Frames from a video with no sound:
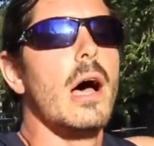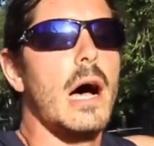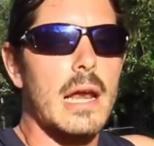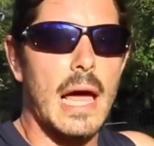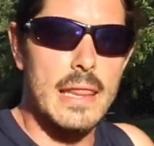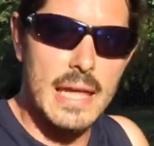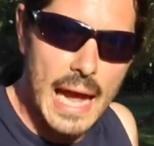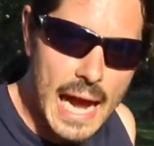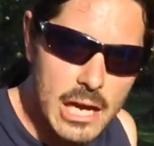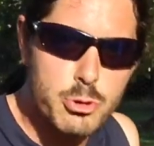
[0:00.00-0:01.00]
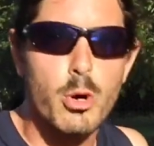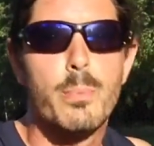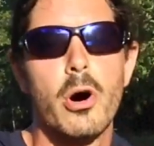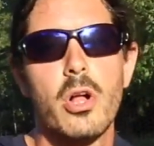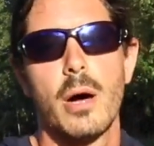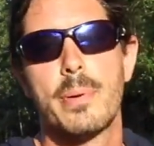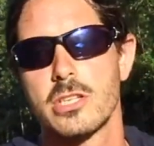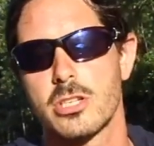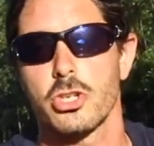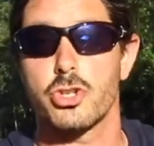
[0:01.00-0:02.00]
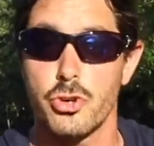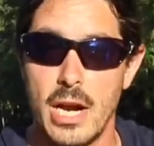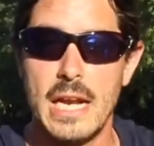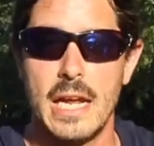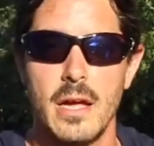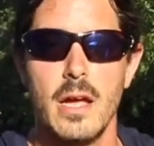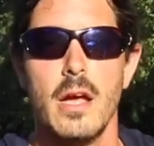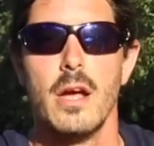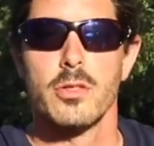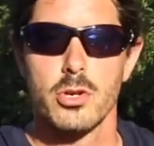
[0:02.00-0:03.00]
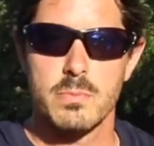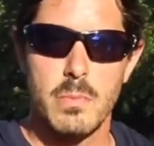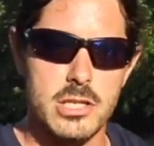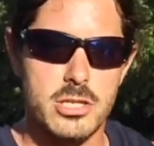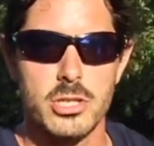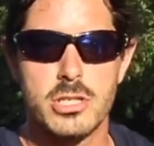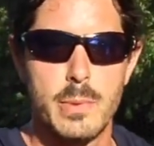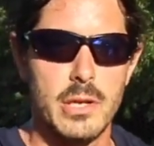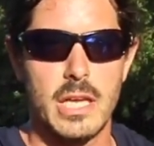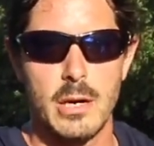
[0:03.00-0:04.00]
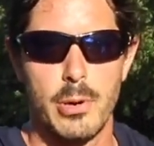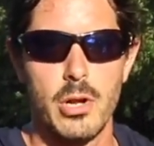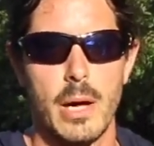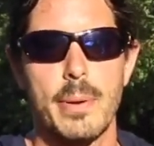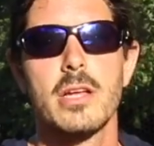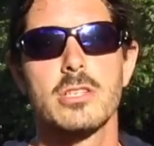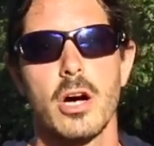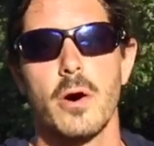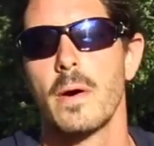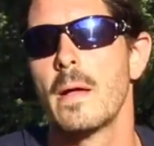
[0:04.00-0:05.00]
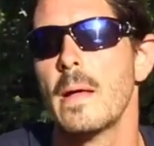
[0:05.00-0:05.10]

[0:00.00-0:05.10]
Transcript: on the actual pull-up and start training those muscles to be able to get a pull-up. So,